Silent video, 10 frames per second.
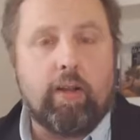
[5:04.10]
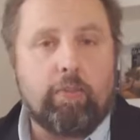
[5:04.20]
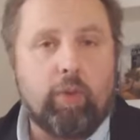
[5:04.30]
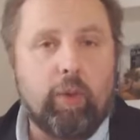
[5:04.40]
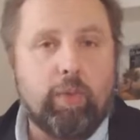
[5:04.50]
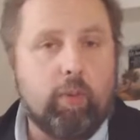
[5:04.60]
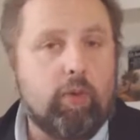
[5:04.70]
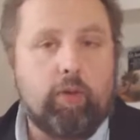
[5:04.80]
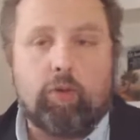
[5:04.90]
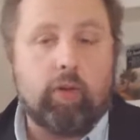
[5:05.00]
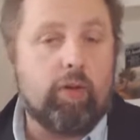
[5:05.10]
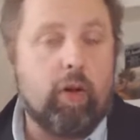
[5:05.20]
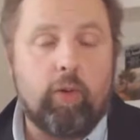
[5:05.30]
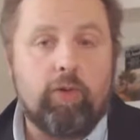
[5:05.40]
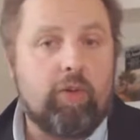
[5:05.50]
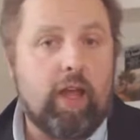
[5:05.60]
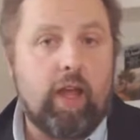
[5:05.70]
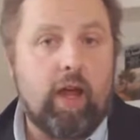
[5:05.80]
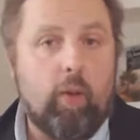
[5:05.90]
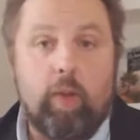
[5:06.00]
unemployment, which is the lowest
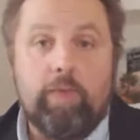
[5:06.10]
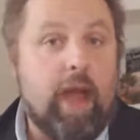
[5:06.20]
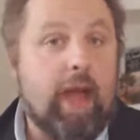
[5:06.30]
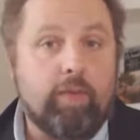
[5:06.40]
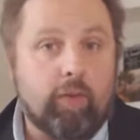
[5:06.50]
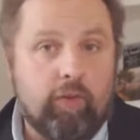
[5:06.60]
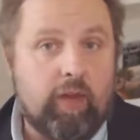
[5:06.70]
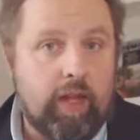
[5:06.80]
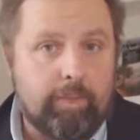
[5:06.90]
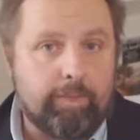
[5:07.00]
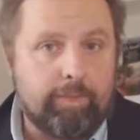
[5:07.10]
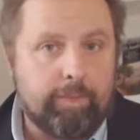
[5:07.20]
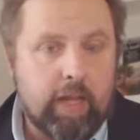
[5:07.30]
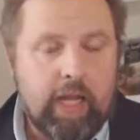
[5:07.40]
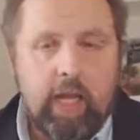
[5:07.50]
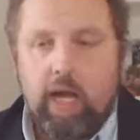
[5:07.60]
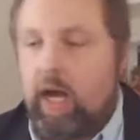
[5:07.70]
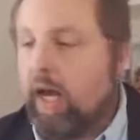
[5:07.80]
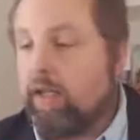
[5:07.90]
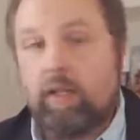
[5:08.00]
we've ever seen.
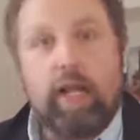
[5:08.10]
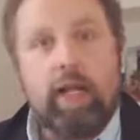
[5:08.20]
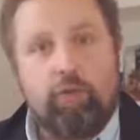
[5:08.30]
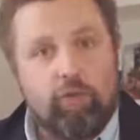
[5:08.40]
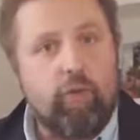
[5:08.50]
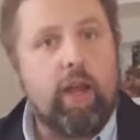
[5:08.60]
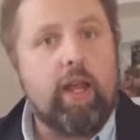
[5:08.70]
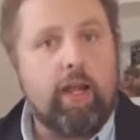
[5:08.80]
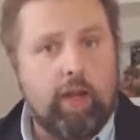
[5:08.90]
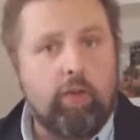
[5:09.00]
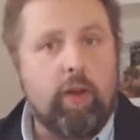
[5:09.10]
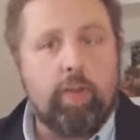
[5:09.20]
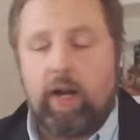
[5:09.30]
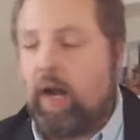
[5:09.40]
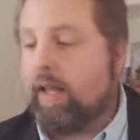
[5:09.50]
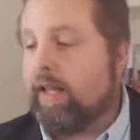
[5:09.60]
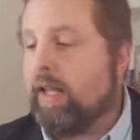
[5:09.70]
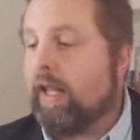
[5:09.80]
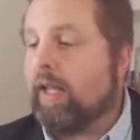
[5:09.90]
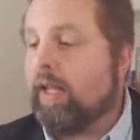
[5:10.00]
The latest trade agreement, I
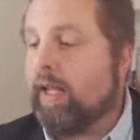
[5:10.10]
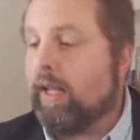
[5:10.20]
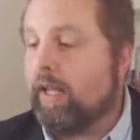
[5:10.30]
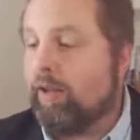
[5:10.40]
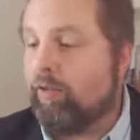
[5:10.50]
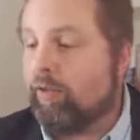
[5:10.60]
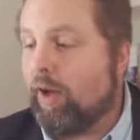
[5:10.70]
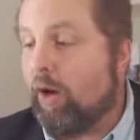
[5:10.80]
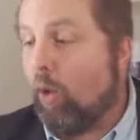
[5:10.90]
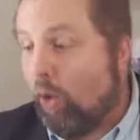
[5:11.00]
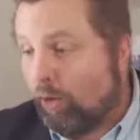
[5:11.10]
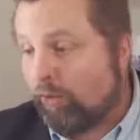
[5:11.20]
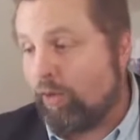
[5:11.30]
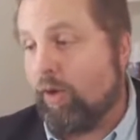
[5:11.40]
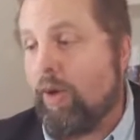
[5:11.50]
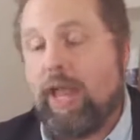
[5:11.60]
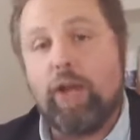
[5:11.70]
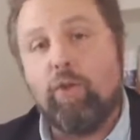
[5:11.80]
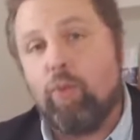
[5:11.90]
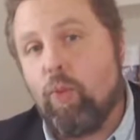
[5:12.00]
think, is also a
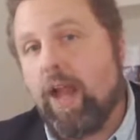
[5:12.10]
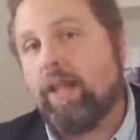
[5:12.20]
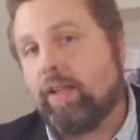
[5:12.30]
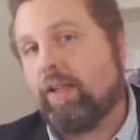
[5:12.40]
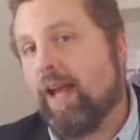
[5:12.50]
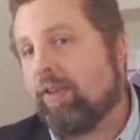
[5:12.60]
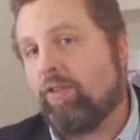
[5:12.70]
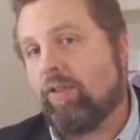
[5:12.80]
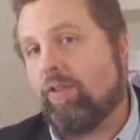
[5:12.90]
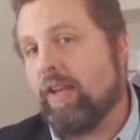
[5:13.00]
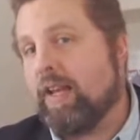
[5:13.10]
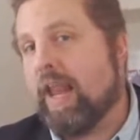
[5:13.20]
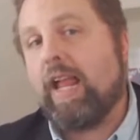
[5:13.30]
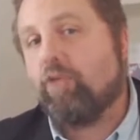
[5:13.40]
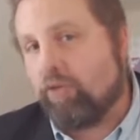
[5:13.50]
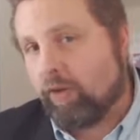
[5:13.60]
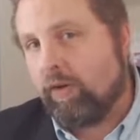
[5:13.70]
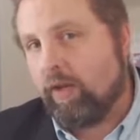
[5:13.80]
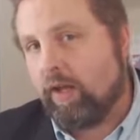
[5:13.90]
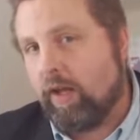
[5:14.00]
great lesson on the nature
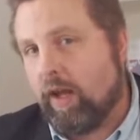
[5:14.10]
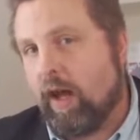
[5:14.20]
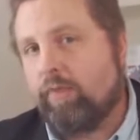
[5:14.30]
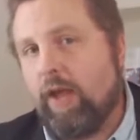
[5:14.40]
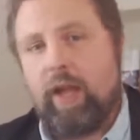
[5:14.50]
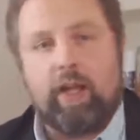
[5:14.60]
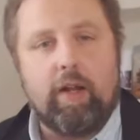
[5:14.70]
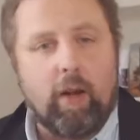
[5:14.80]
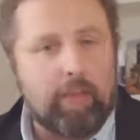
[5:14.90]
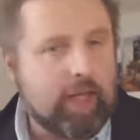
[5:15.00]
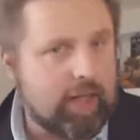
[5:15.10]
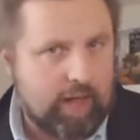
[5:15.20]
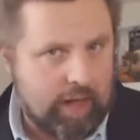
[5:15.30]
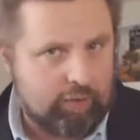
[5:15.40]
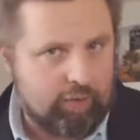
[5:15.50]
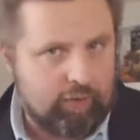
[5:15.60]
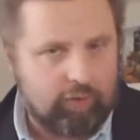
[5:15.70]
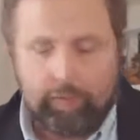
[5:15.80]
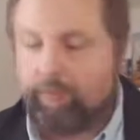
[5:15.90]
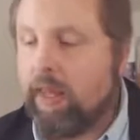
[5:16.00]
of economic
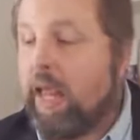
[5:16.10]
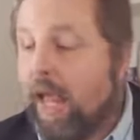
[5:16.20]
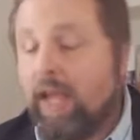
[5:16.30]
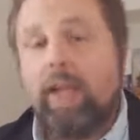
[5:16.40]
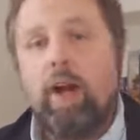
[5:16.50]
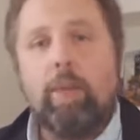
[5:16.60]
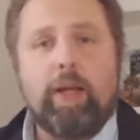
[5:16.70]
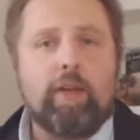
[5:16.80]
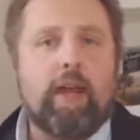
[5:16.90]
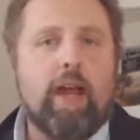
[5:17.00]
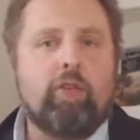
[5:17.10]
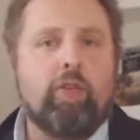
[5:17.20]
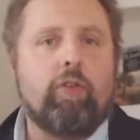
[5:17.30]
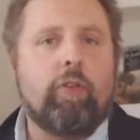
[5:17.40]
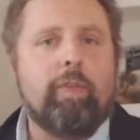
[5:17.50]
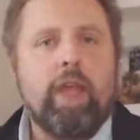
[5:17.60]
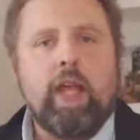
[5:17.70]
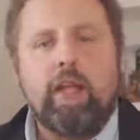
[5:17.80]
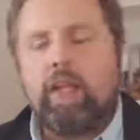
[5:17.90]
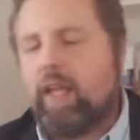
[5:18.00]
nationalism. Economic nationalism,
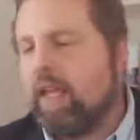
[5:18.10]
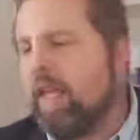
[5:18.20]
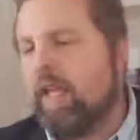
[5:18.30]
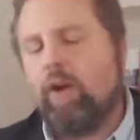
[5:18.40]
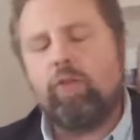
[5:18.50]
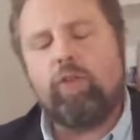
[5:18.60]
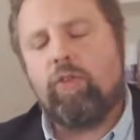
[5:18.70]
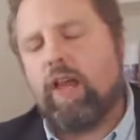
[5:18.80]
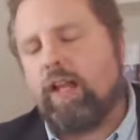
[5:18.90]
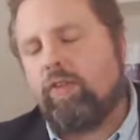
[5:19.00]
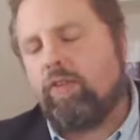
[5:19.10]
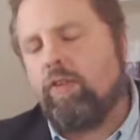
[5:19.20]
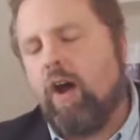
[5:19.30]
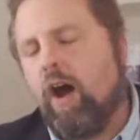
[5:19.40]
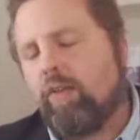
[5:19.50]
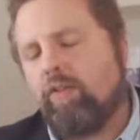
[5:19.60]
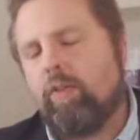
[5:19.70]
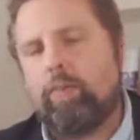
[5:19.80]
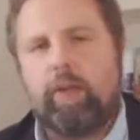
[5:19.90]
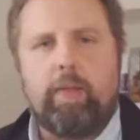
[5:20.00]
the key here is that it's not
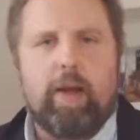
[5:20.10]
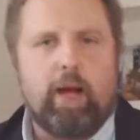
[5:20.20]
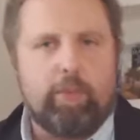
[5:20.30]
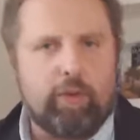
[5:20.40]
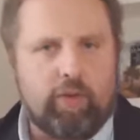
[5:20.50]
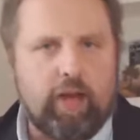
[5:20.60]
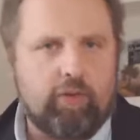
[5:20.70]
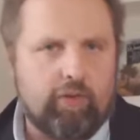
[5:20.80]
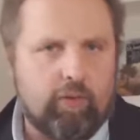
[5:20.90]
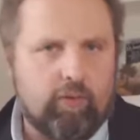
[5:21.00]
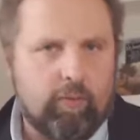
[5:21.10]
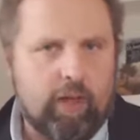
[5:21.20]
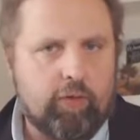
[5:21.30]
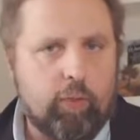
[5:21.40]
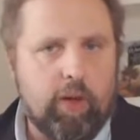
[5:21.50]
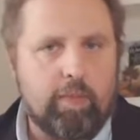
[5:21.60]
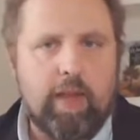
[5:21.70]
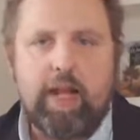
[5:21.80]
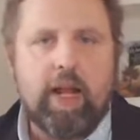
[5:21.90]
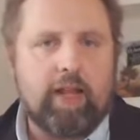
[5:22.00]
simply a matter of protectionism. That's what
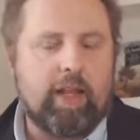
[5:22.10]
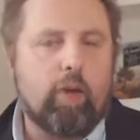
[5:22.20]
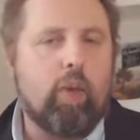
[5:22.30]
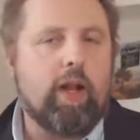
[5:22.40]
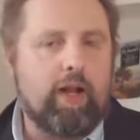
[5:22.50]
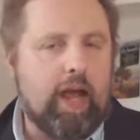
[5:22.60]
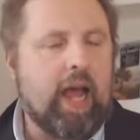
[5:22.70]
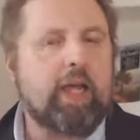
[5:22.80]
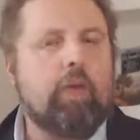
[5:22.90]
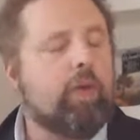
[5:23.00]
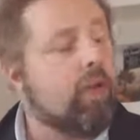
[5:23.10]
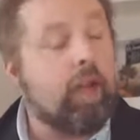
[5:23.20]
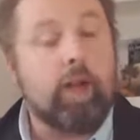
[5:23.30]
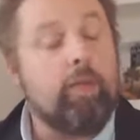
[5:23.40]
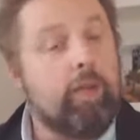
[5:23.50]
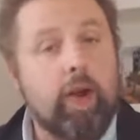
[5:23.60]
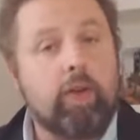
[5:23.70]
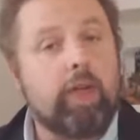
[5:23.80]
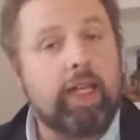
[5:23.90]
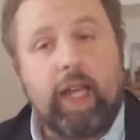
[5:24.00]
many, I think, quite inaccurately,
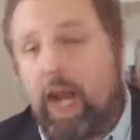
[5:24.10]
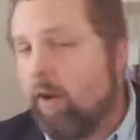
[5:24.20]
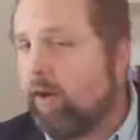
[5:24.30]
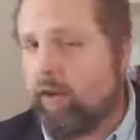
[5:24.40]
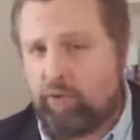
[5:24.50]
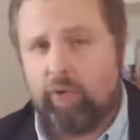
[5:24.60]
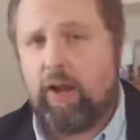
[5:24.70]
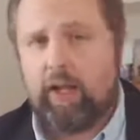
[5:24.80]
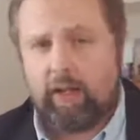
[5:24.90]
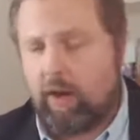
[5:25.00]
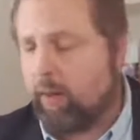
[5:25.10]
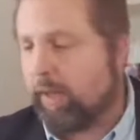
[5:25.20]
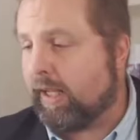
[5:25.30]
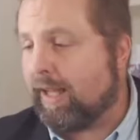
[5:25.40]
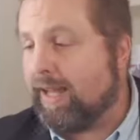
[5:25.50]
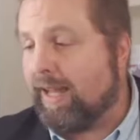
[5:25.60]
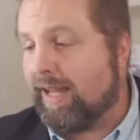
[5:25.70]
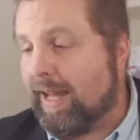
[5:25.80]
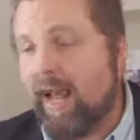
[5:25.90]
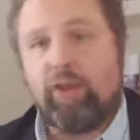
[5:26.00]
unfairly caricature economic
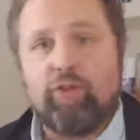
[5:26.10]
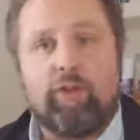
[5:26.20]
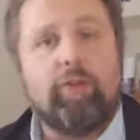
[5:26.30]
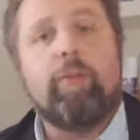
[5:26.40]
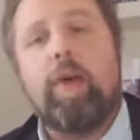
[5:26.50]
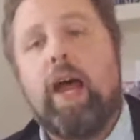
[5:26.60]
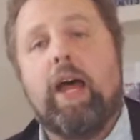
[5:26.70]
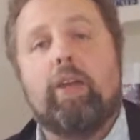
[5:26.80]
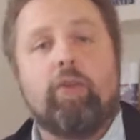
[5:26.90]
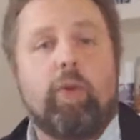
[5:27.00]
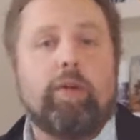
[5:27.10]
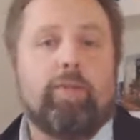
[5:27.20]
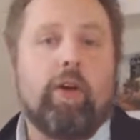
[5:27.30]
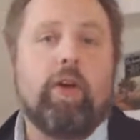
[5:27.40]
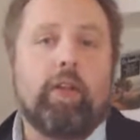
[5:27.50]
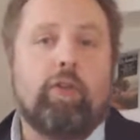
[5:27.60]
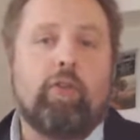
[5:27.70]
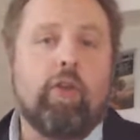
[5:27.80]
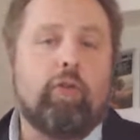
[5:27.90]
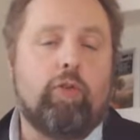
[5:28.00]
nationalism as, or at very
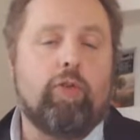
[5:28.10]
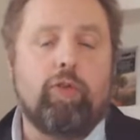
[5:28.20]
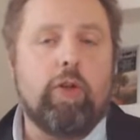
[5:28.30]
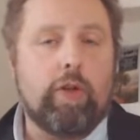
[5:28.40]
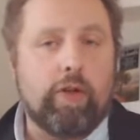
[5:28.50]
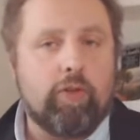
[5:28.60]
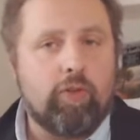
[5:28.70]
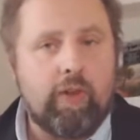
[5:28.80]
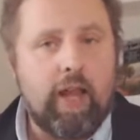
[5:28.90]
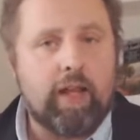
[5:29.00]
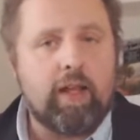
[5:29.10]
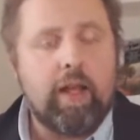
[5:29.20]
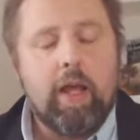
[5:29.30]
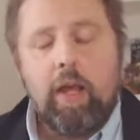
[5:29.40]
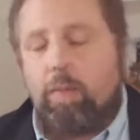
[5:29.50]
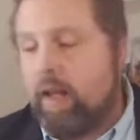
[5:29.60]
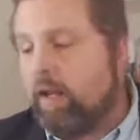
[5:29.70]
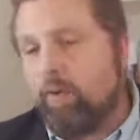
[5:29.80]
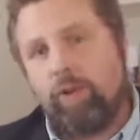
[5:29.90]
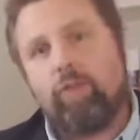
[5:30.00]
least those who just don't understand it.
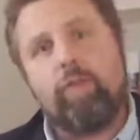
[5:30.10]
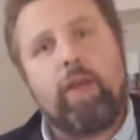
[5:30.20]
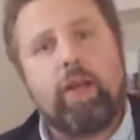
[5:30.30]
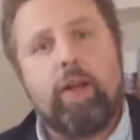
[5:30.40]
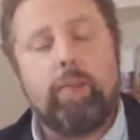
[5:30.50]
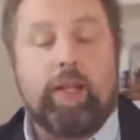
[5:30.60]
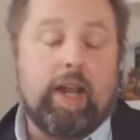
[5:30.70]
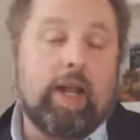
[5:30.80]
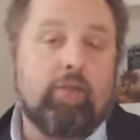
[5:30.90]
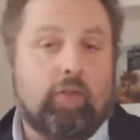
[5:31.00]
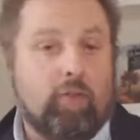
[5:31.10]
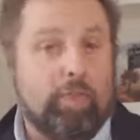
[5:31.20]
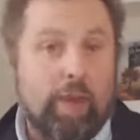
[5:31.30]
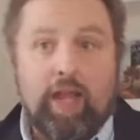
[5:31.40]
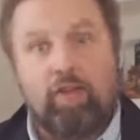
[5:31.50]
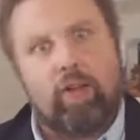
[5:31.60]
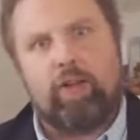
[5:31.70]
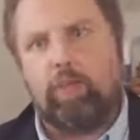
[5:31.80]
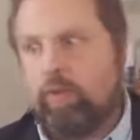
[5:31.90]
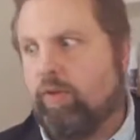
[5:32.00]
Many critics of economic nationalism
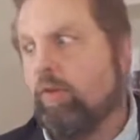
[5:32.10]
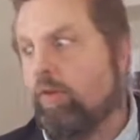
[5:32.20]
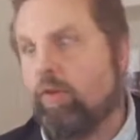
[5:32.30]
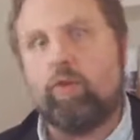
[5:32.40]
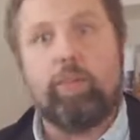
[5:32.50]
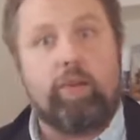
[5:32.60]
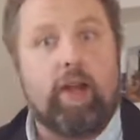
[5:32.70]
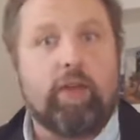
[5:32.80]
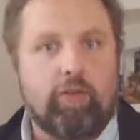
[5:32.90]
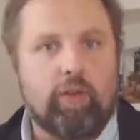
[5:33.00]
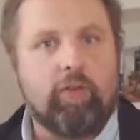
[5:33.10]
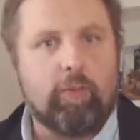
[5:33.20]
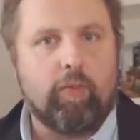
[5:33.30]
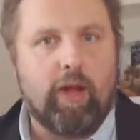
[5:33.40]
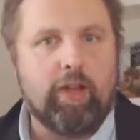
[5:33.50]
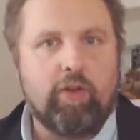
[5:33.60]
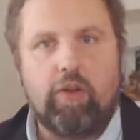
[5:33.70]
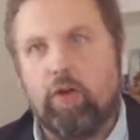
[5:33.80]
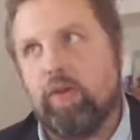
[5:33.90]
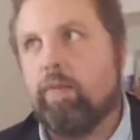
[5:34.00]
basically reduce it to protectionism, right? You
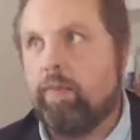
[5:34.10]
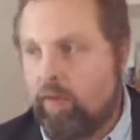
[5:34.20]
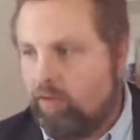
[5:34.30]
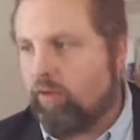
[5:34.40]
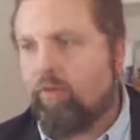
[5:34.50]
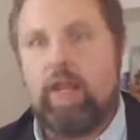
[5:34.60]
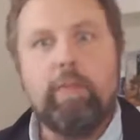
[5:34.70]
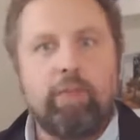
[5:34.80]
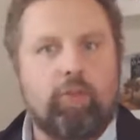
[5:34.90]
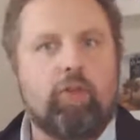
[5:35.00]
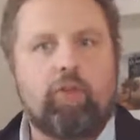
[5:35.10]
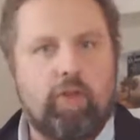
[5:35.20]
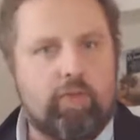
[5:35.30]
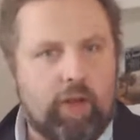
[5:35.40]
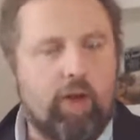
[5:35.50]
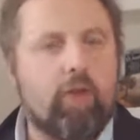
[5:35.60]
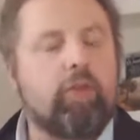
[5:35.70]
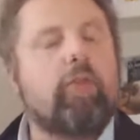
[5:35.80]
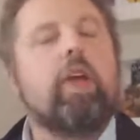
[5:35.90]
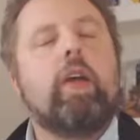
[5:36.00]
know, just the imposition of
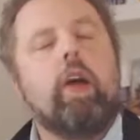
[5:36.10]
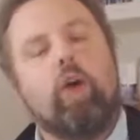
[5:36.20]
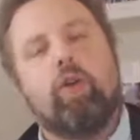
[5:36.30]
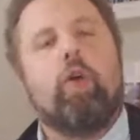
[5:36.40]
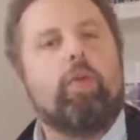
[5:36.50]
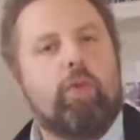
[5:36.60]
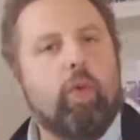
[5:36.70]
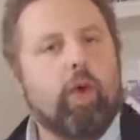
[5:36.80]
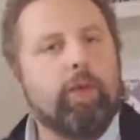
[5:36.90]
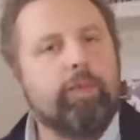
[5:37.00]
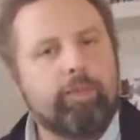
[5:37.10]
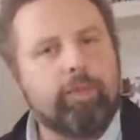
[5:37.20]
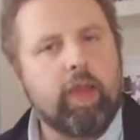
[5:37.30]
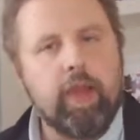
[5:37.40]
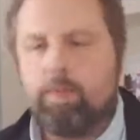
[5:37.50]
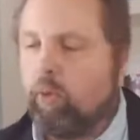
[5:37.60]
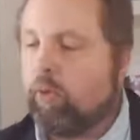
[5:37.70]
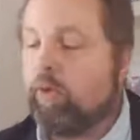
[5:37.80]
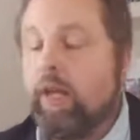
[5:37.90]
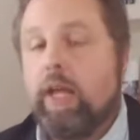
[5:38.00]
tariffs on all foreign
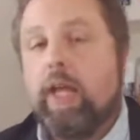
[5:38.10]
imports.